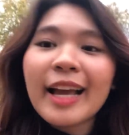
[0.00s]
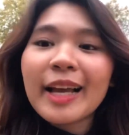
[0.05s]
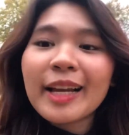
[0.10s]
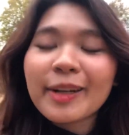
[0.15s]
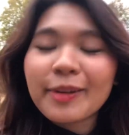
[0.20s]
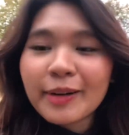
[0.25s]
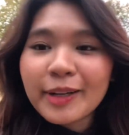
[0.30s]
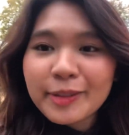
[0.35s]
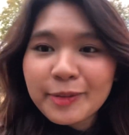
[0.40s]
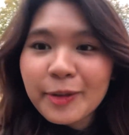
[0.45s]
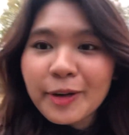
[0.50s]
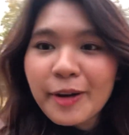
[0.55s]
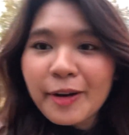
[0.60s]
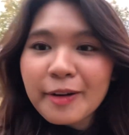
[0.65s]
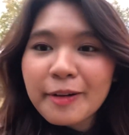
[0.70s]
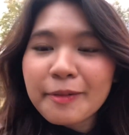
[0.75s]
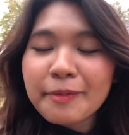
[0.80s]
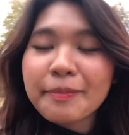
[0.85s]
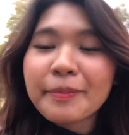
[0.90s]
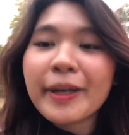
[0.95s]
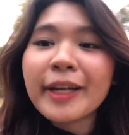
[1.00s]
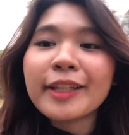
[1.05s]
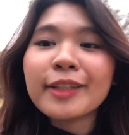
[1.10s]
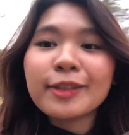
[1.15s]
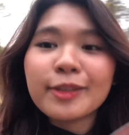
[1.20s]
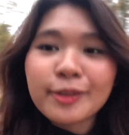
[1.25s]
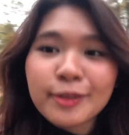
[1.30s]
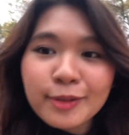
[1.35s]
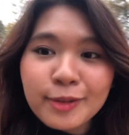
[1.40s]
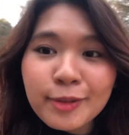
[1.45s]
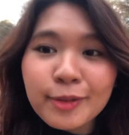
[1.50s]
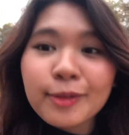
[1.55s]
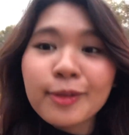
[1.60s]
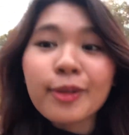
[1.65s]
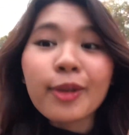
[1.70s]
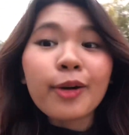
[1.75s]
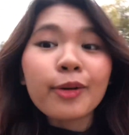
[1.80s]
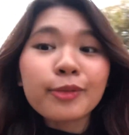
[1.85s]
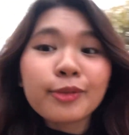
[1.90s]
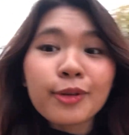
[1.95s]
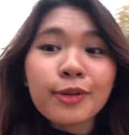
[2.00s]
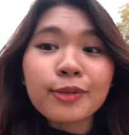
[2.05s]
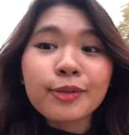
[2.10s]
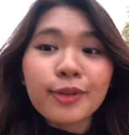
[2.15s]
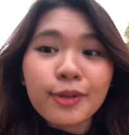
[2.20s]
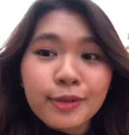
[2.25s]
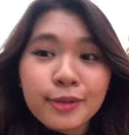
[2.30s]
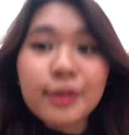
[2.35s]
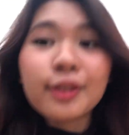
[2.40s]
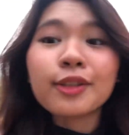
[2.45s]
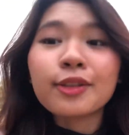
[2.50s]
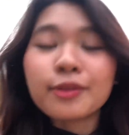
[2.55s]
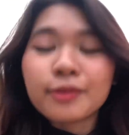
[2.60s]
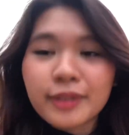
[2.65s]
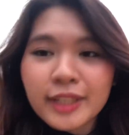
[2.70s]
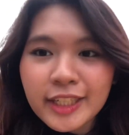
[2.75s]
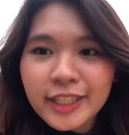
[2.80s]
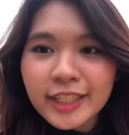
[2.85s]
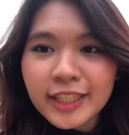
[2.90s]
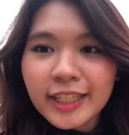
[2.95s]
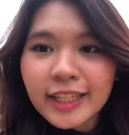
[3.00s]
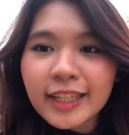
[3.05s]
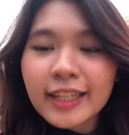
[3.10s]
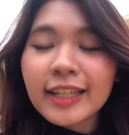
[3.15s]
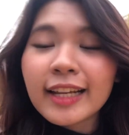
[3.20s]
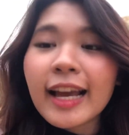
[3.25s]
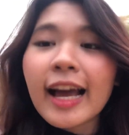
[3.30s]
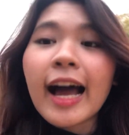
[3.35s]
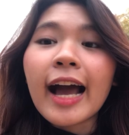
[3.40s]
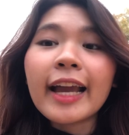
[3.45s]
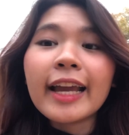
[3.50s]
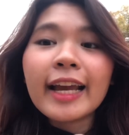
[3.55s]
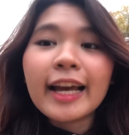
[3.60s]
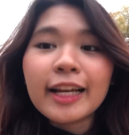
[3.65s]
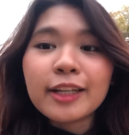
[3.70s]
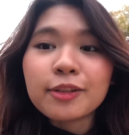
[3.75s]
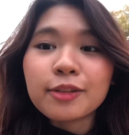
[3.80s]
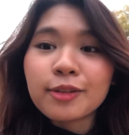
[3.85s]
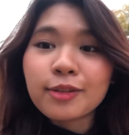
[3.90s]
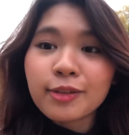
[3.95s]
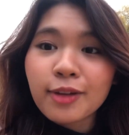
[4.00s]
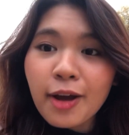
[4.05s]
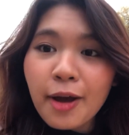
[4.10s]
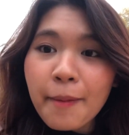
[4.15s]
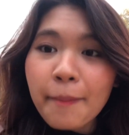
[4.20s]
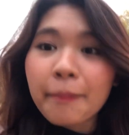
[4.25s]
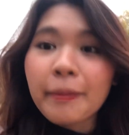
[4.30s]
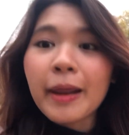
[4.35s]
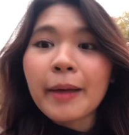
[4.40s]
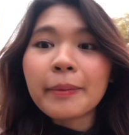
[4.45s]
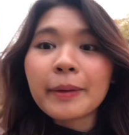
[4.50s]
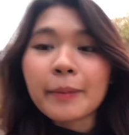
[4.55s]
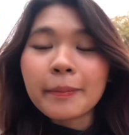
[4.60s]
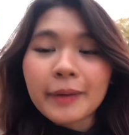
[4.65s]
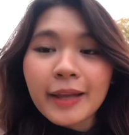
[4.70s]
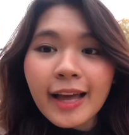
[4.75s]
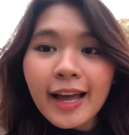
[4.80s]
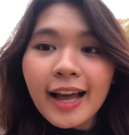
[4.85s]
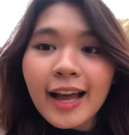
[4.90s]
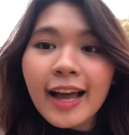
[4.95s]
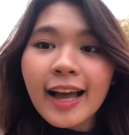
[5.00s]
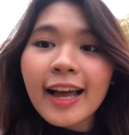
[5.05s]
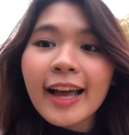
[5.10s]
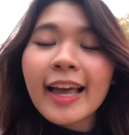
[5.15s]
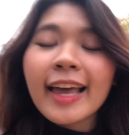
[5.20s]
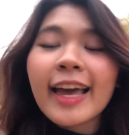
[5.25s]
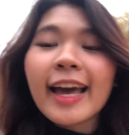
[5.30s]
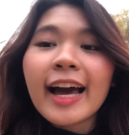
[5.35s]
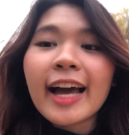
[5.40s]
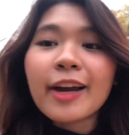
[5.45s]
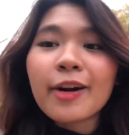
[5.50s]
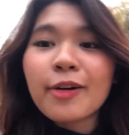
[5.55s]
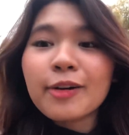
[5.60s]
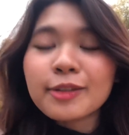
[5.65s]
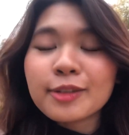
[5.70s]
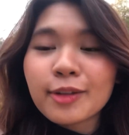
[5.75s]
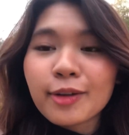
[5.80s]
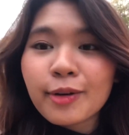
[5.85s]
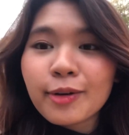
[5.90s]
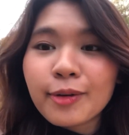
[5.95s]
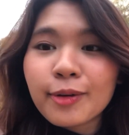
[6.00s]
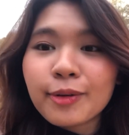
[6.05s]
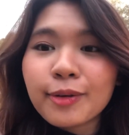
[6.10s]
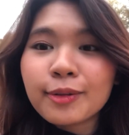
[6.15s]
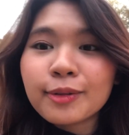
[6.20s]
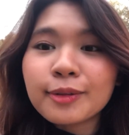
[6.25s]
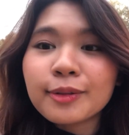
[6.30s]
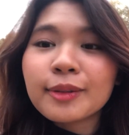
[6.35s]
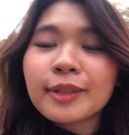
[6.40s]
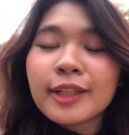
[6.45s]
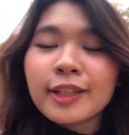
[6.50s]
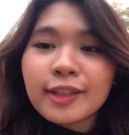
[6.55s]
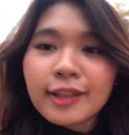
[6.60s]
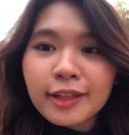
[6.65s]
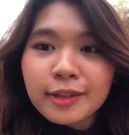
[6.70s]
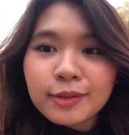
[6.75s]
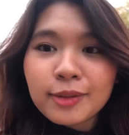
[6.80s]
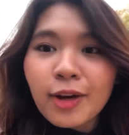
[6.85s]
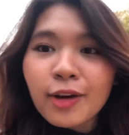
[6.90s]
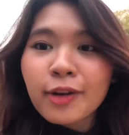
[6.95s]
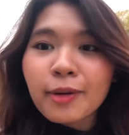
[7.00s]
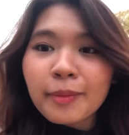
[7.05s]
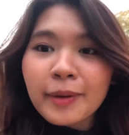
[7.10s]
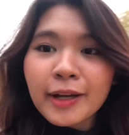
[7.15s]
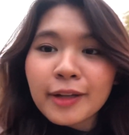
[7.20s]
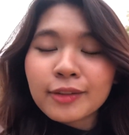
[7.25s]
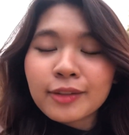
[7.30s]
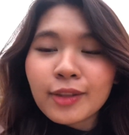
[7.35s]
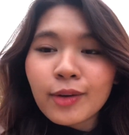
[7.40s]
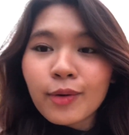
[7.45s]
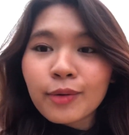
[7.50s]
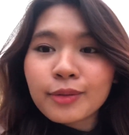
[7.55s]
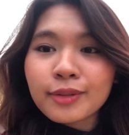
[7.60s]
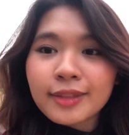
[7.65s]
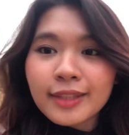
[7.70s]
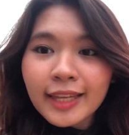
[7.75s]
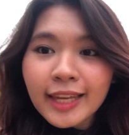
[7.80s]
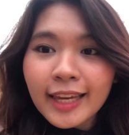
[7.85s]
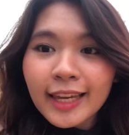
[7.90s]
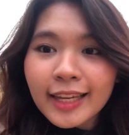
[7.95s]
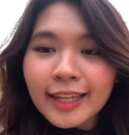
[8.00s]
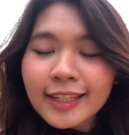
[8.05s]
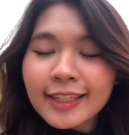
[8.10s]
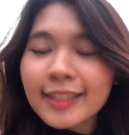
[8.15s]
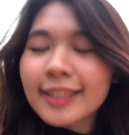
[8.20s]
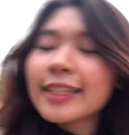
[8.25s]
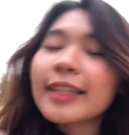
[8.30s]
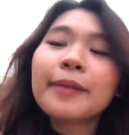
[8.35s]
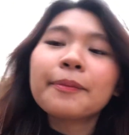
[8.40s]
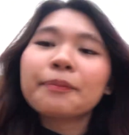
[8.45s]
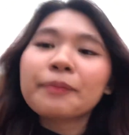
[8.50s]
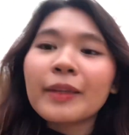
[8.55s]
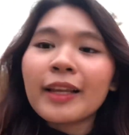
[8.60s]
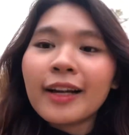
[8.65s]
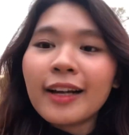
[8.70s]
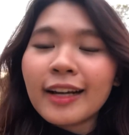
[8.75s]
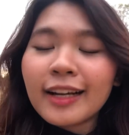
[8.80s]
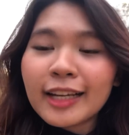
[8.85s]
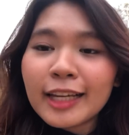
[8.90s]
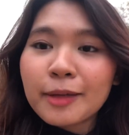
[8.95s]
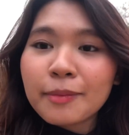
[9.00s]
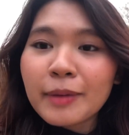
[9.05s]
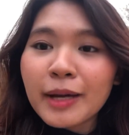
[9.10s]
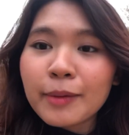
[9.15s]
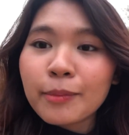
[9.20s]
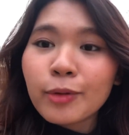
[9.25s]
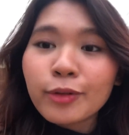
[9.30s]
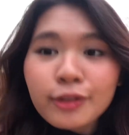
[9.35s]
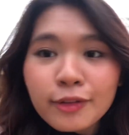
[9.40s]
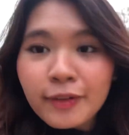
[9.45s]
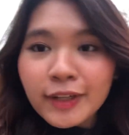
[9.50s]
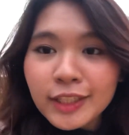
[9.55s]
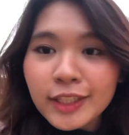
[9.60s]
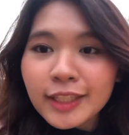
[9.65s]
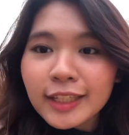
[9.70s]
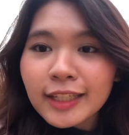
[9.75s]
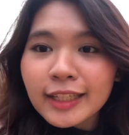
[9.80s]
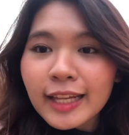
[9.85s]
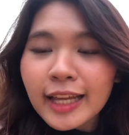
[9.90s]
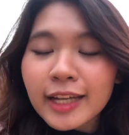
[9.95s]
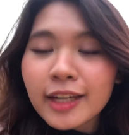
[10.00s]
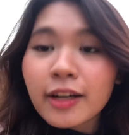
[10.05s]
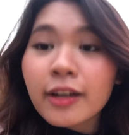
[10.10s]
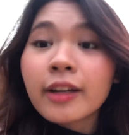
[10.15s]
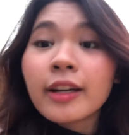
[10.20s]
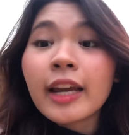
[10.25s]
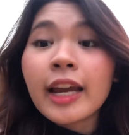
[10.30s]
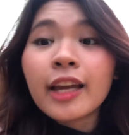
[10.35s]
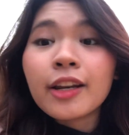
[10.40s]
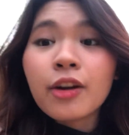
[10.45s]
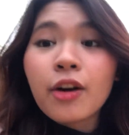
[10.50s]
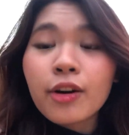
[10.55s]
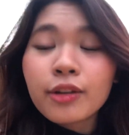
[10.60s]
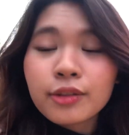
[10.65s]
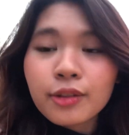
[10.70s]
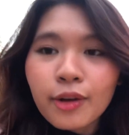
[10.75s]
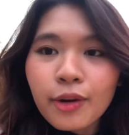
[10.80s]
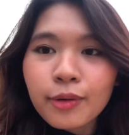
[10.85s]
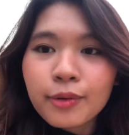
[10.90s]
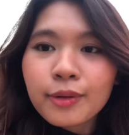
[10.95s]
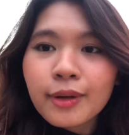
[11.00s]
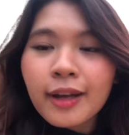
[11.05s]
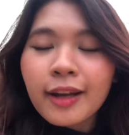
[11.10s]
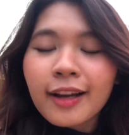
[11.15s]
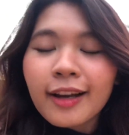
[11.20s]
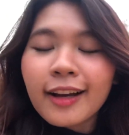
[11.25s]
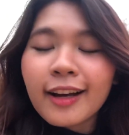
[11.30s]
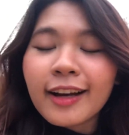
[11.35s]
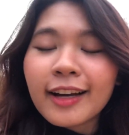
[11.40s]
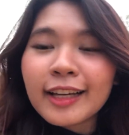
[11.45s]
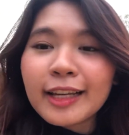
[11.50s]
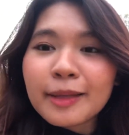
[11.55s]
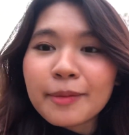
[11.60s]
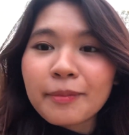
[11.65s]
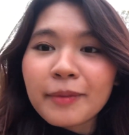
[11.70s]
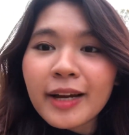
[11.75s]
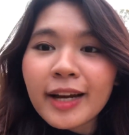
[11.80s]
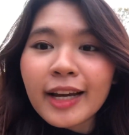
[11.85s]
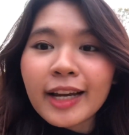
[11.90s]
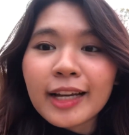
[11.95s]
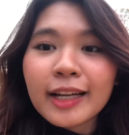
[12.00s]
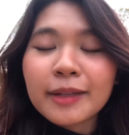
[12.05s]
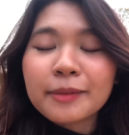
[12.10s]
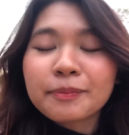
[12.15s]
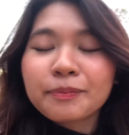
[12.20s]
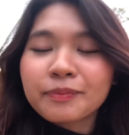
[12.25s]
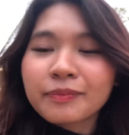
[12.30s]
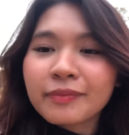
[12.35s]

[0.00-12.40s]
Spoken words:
grade 12, but due to those situation, I had to stop, blah blah blah. I also talk about those things in my motivational letter and also in my